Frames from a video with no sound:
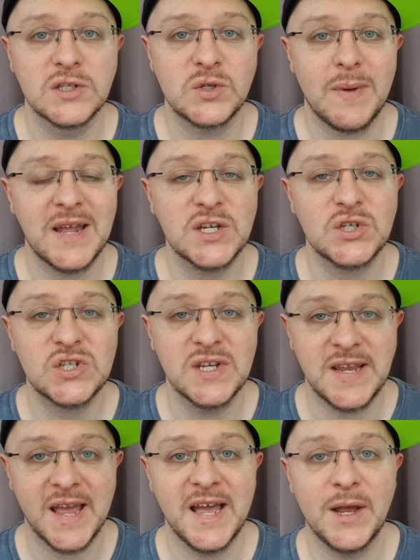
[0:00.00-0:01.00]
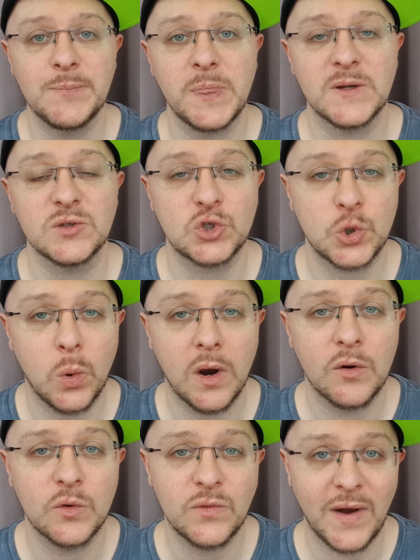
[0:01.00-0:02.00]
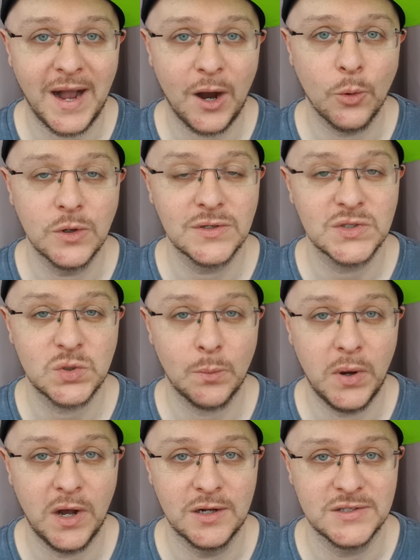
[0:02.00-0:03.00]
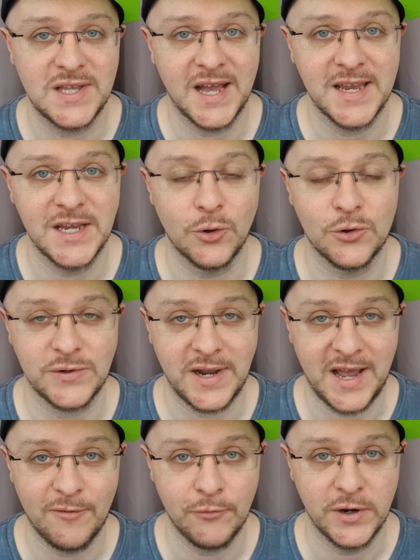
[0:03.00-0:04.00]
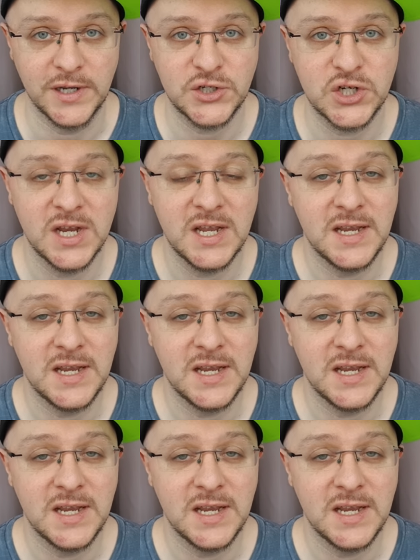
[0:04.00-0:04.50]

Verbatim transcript: to manage to get 12 hours per day on average.